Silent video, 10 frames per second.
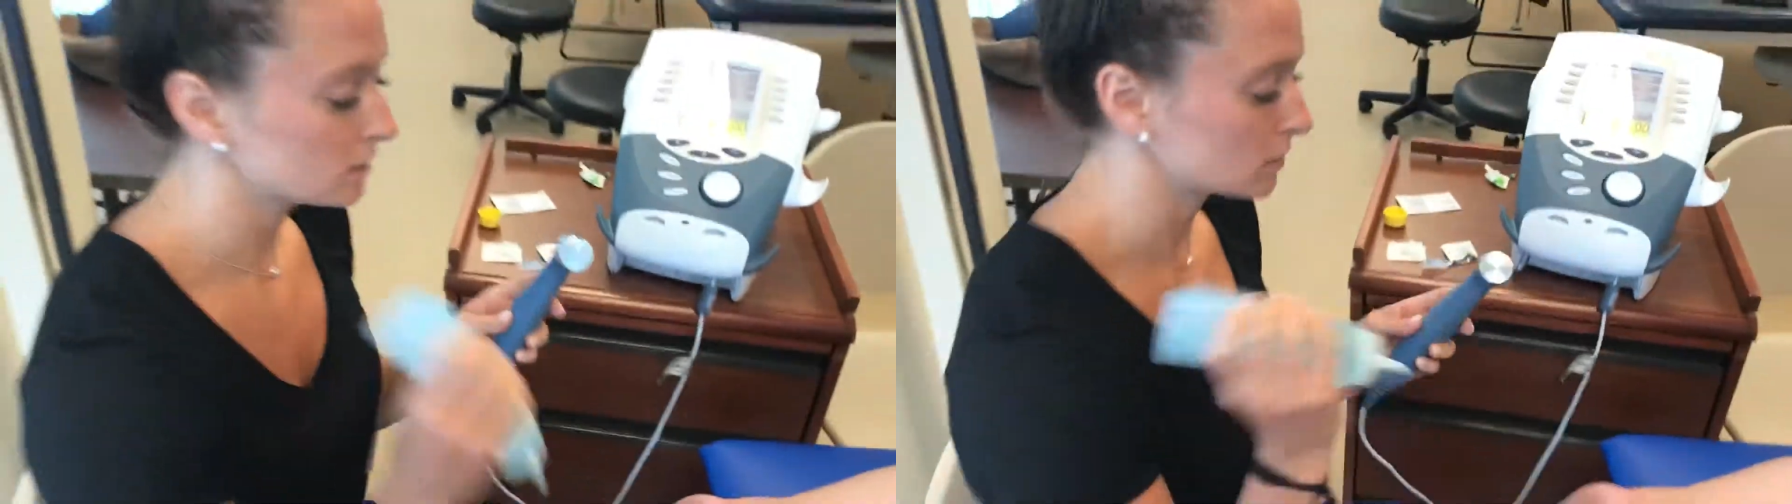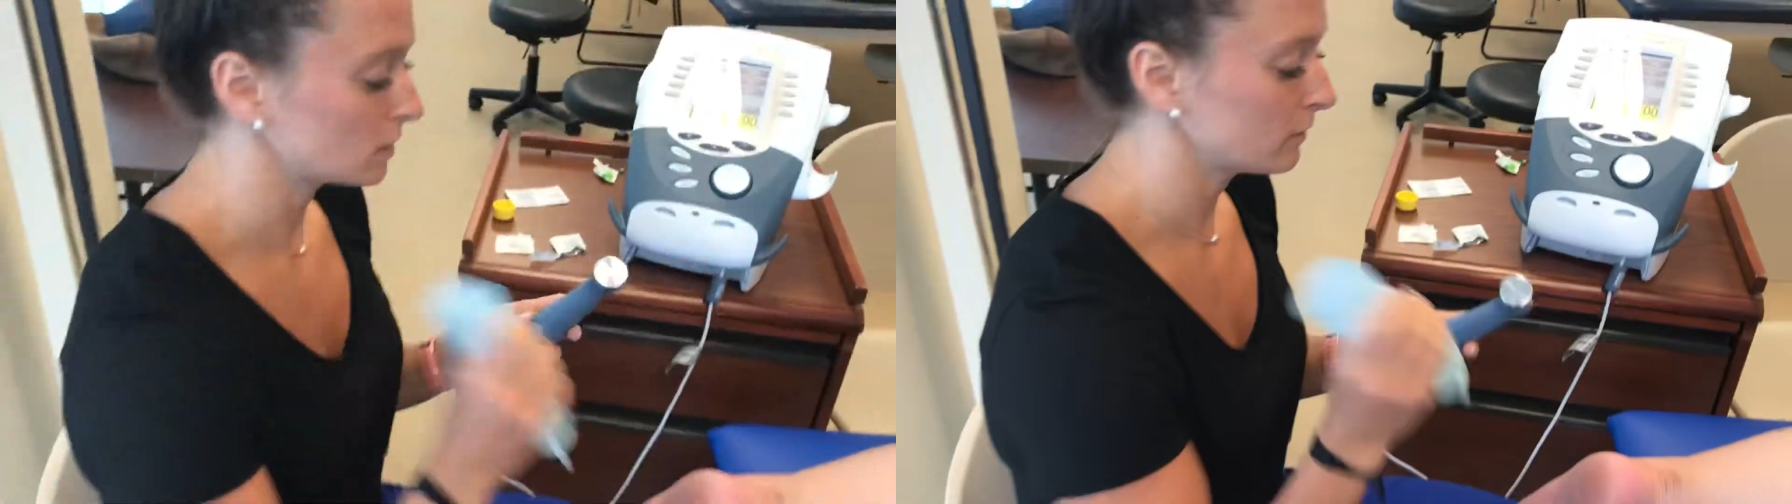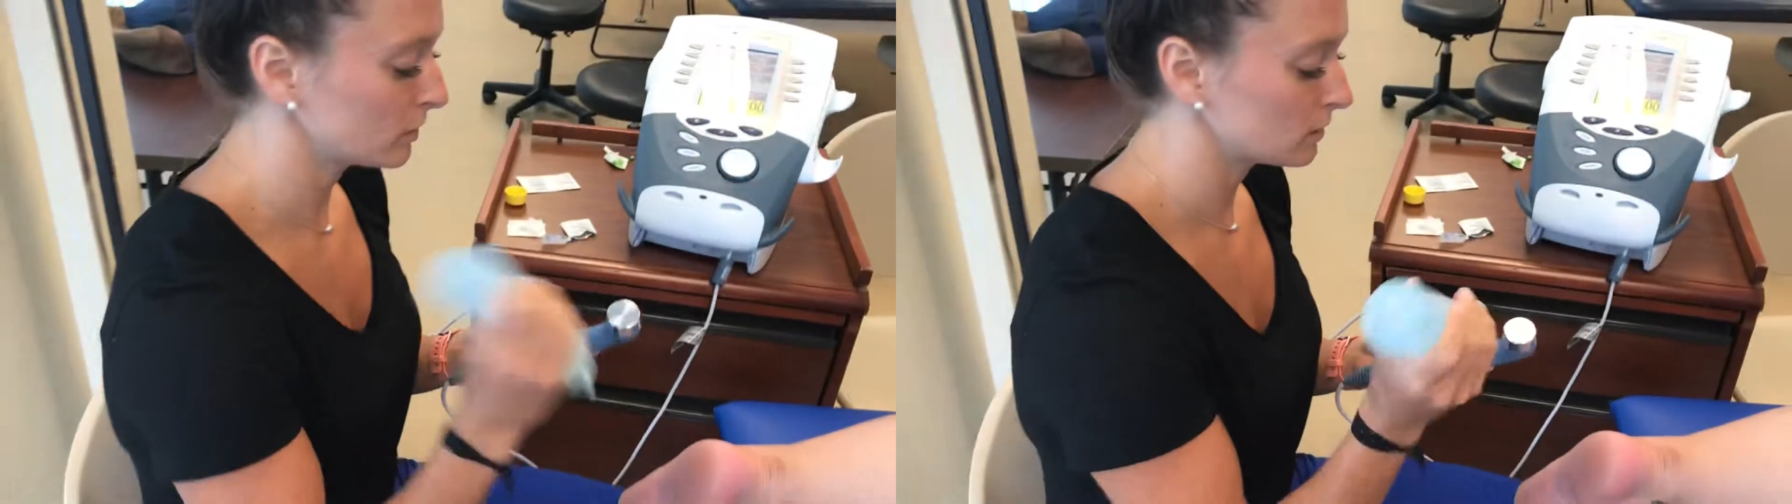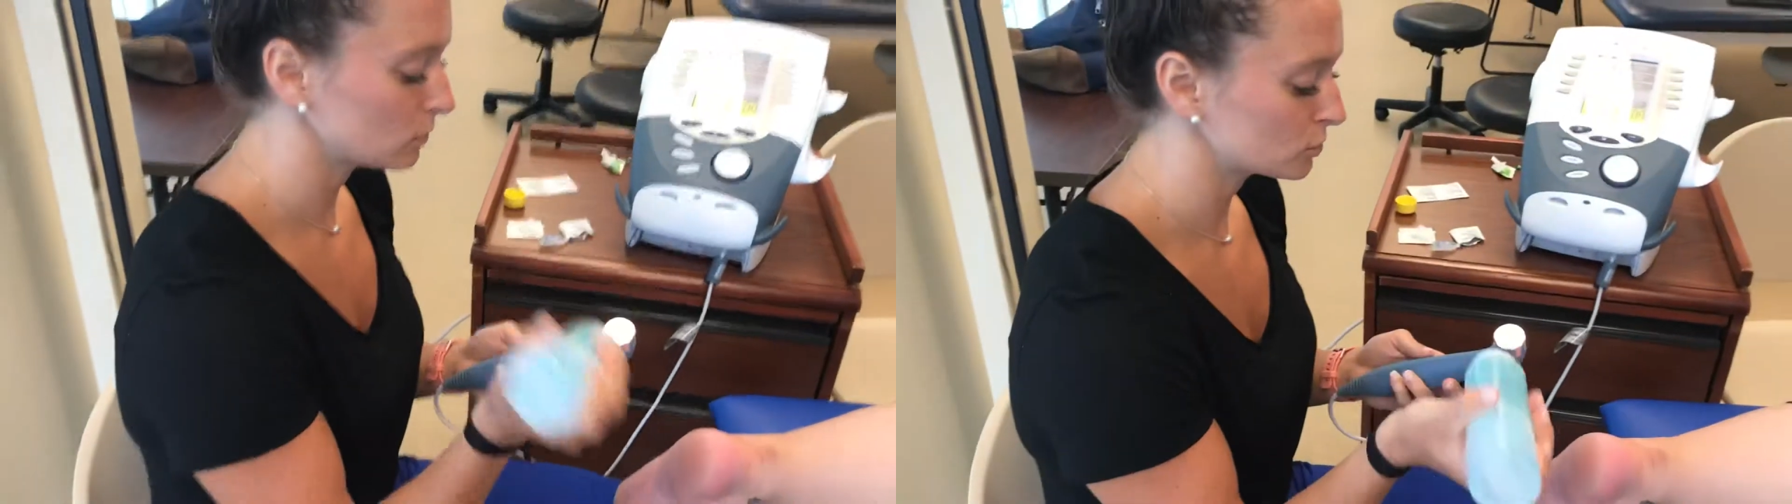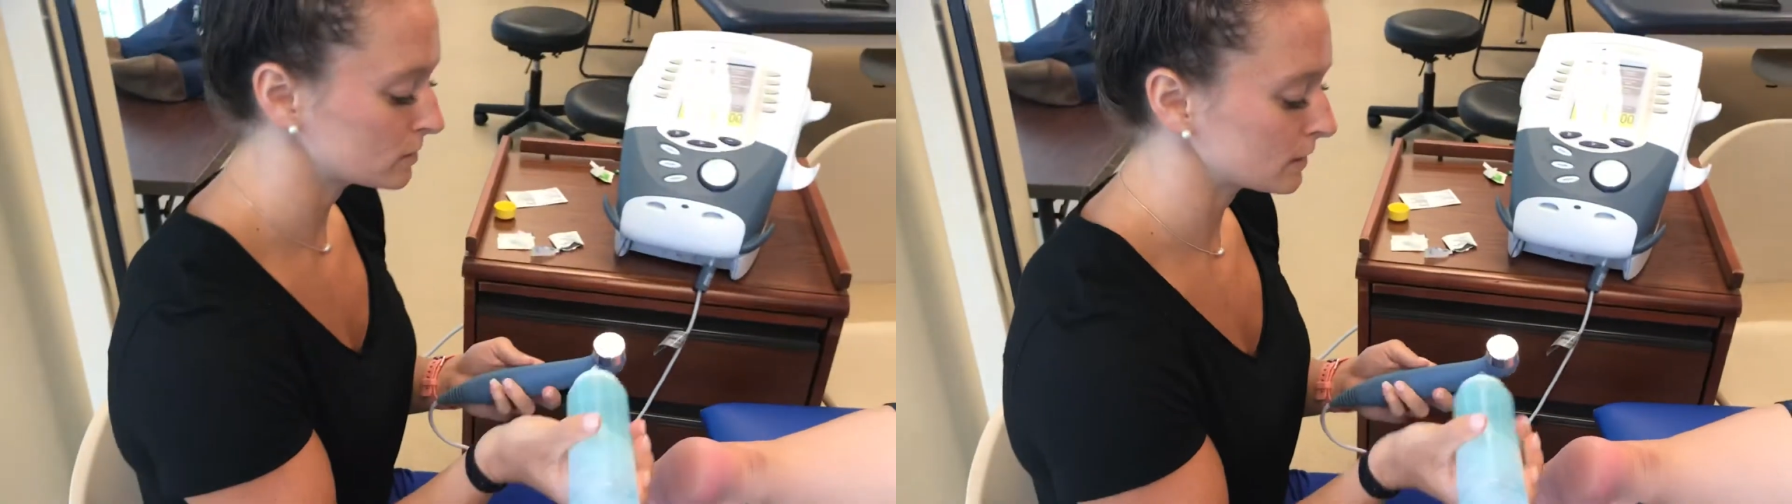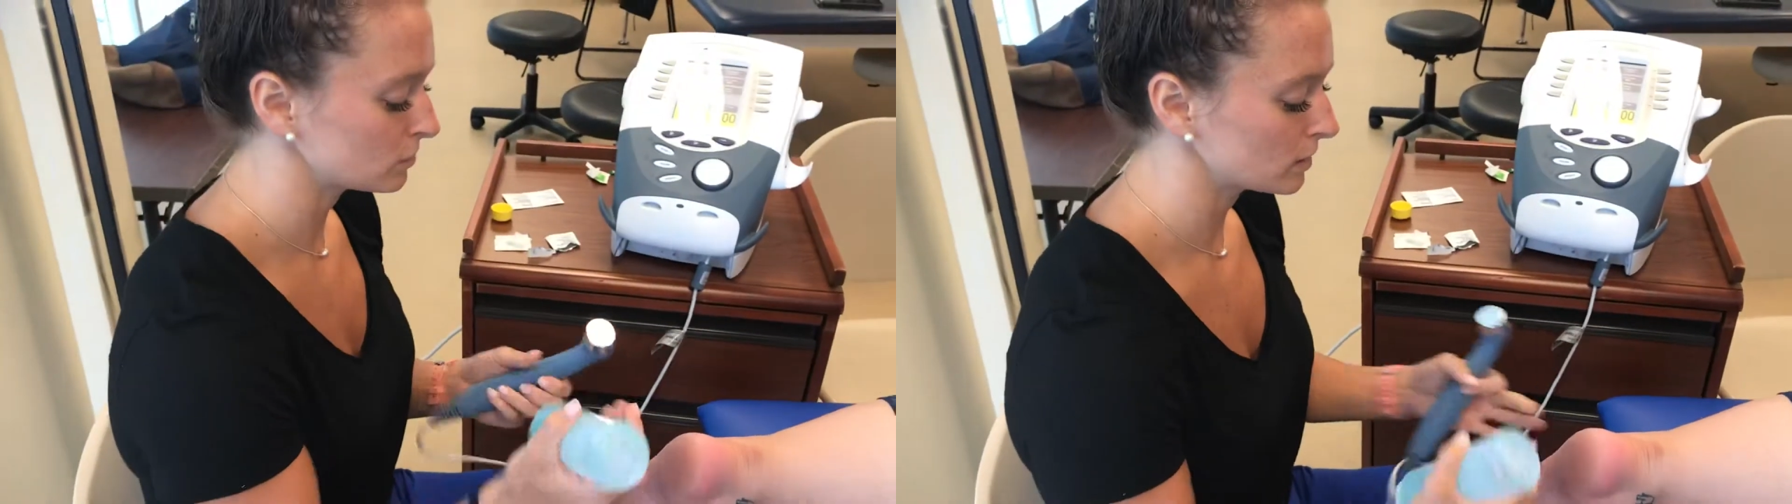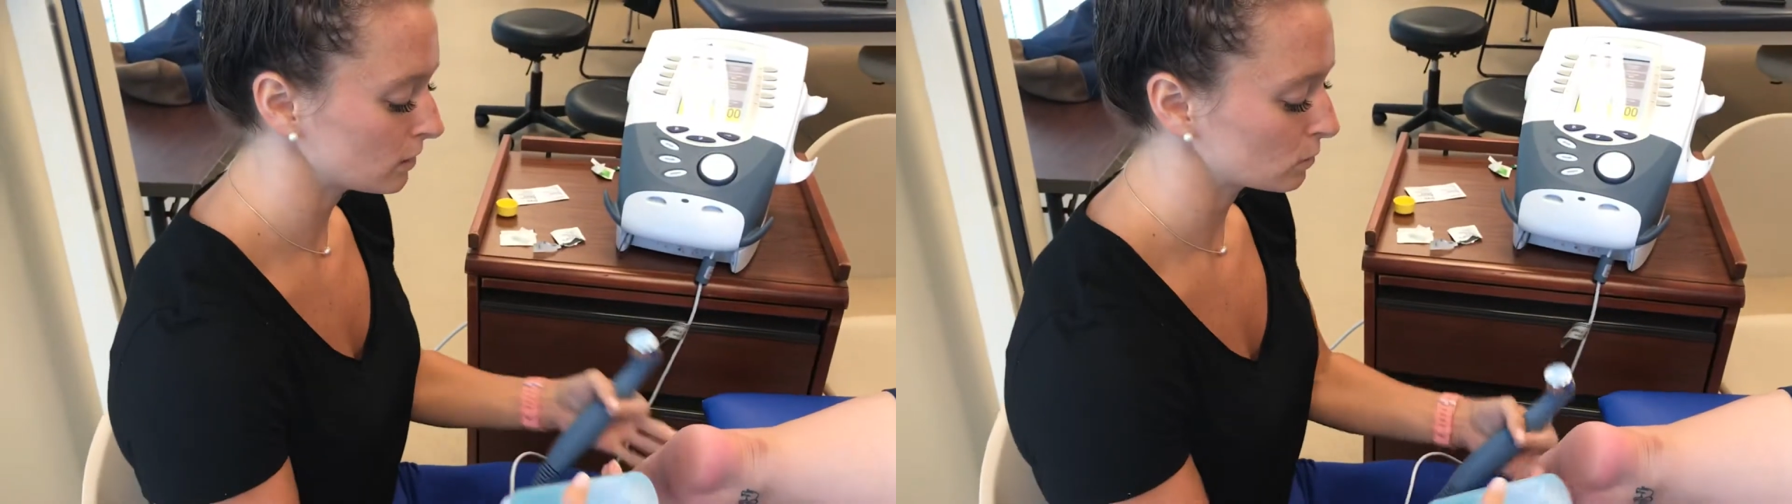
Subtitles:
either covered in ultrasound gel